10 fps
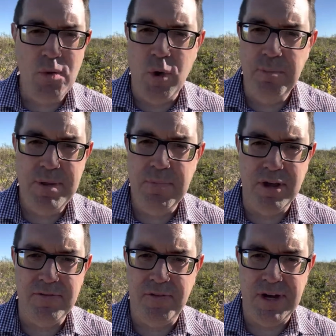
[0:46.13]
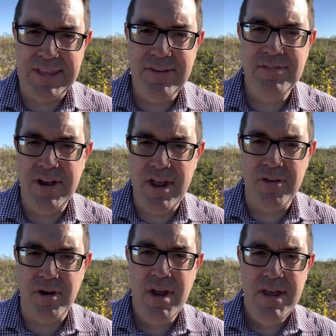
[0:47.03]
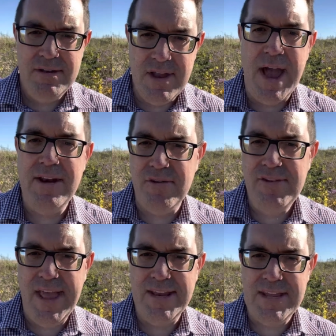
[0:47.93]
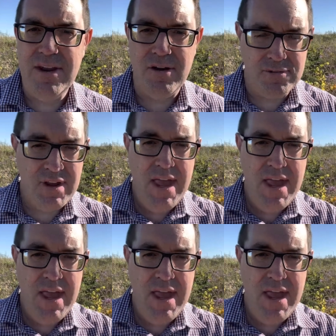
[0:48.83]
won't be built for at least another 9 or 10 years.